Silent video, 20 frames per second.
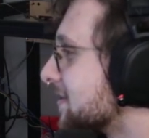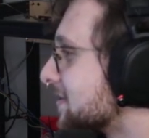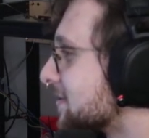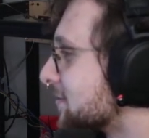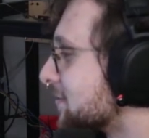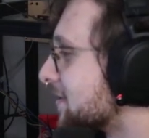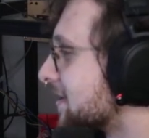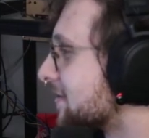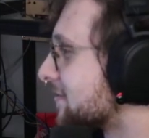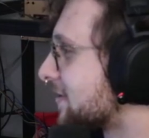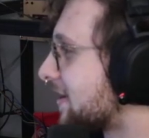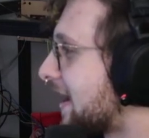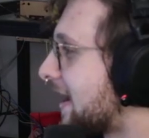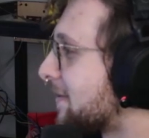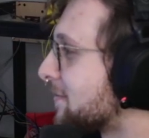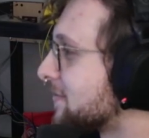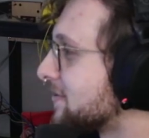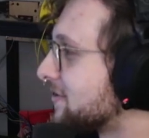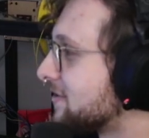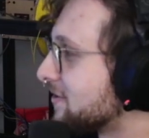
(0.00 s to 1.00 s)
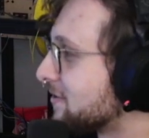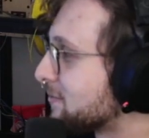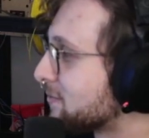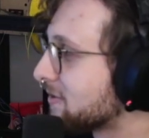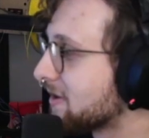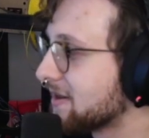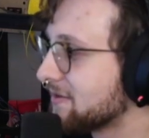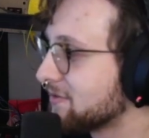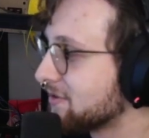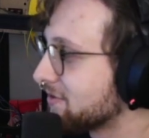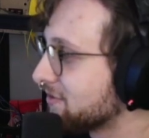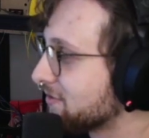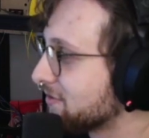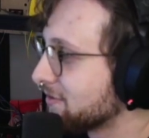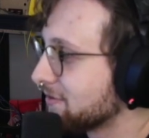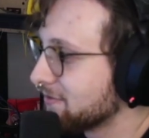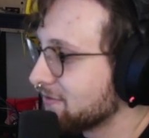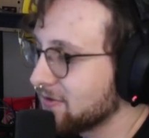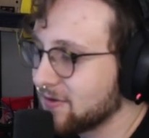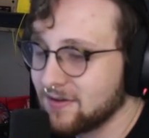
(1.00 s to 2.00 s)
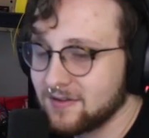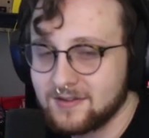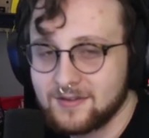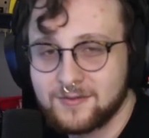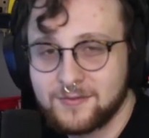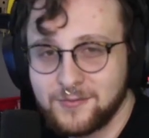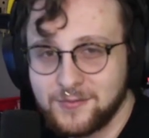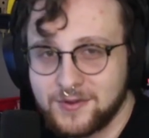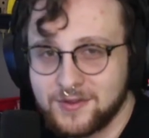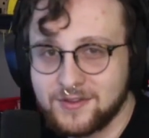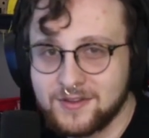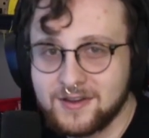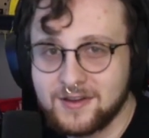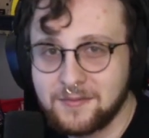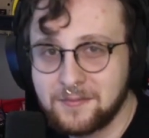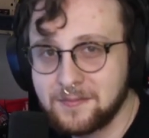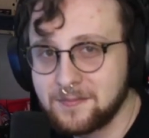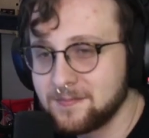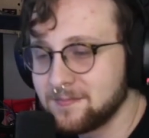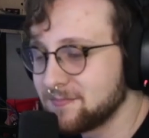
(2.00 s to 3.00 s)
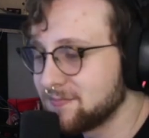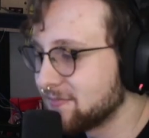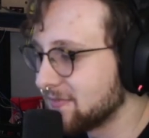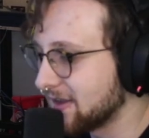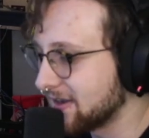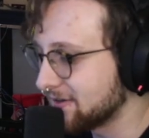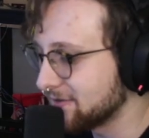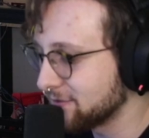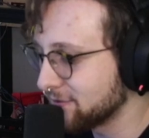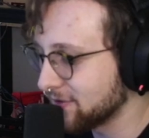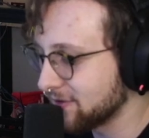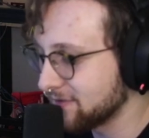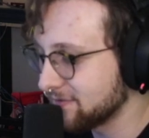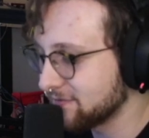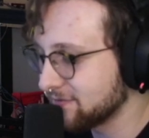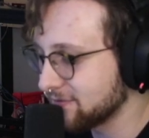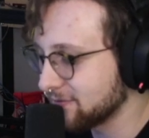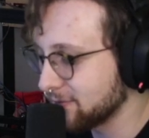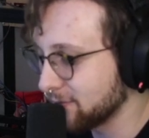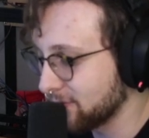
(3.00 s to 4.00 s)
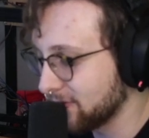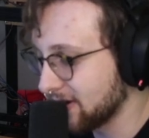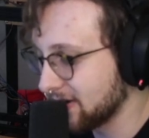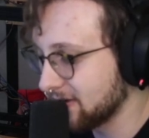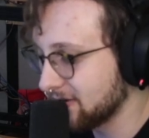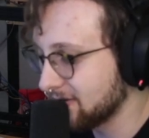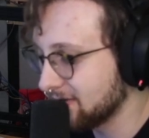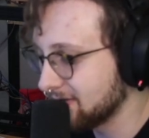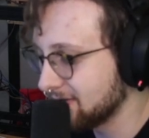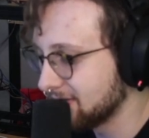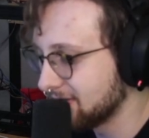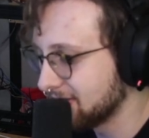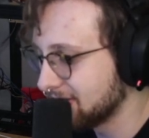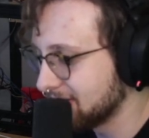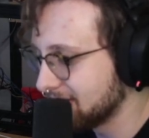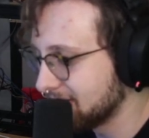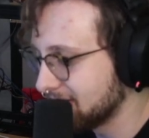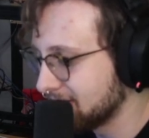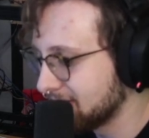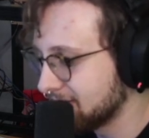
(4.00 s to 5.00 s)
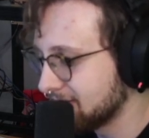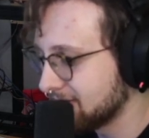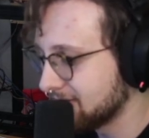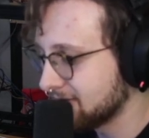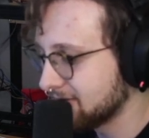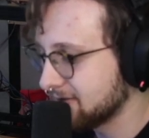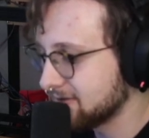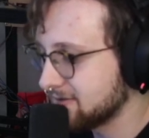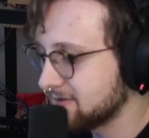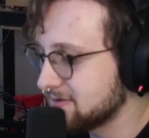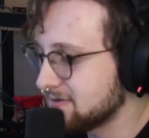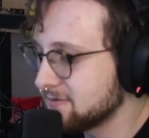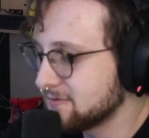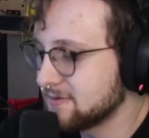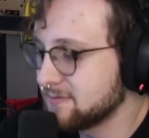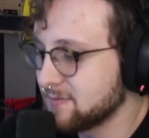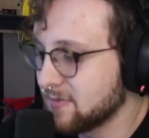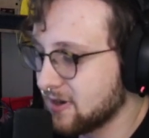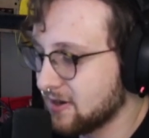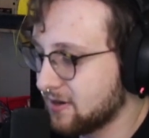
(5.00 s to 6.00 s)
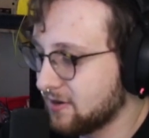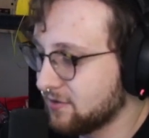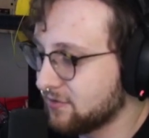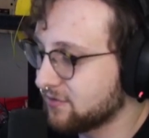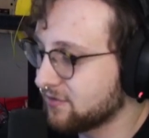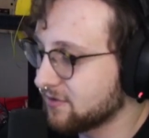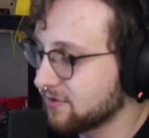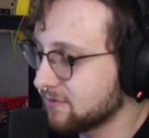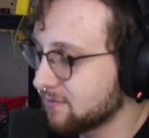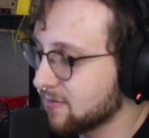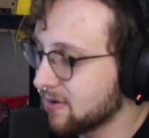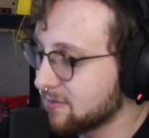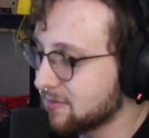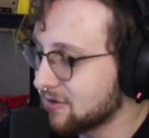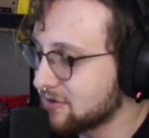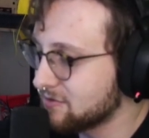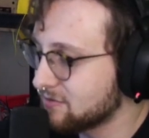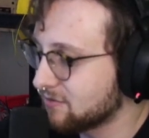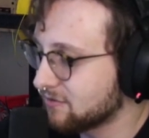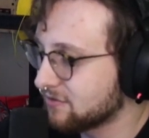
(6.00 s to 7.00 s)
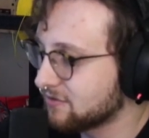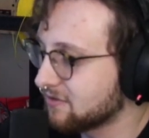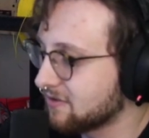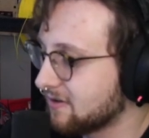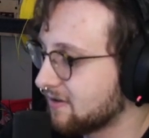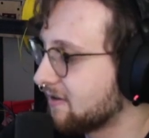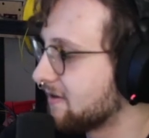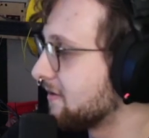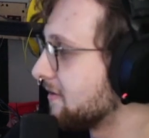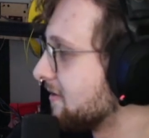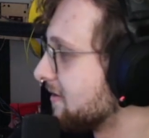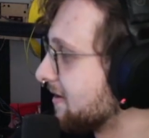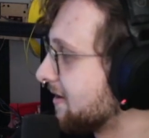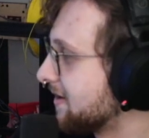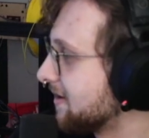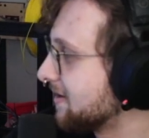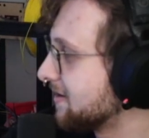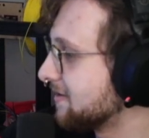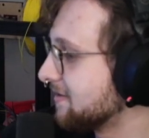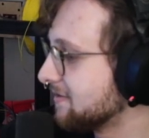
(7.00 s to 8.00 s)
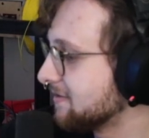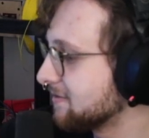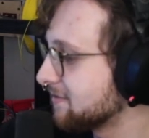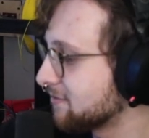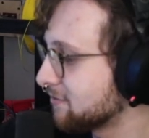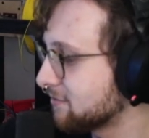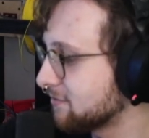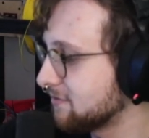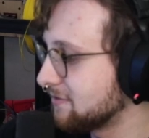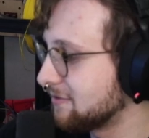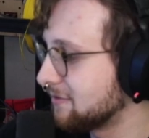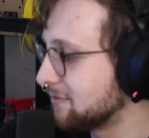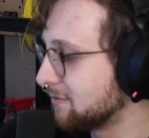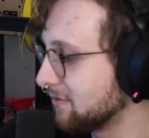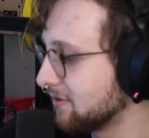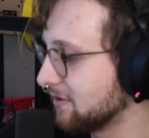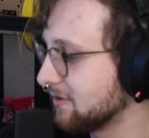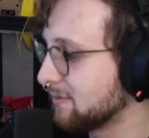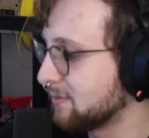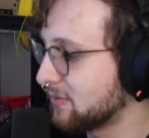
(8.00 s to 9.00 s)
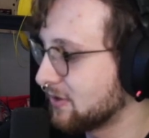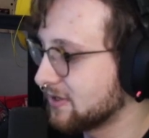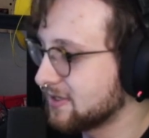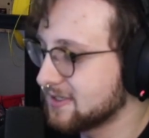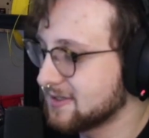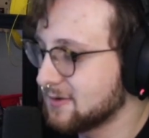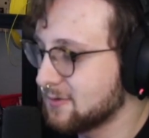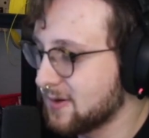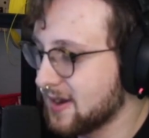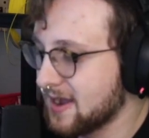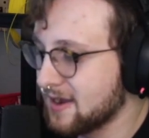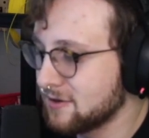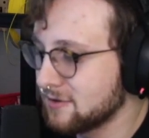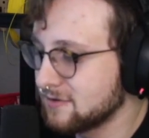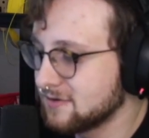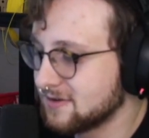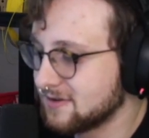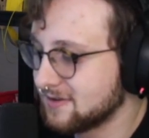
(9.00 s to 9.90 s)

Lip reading: whatever happened to your private server with I know that for a while you and Merritts and maybe Nukester and Crew were playing WoW.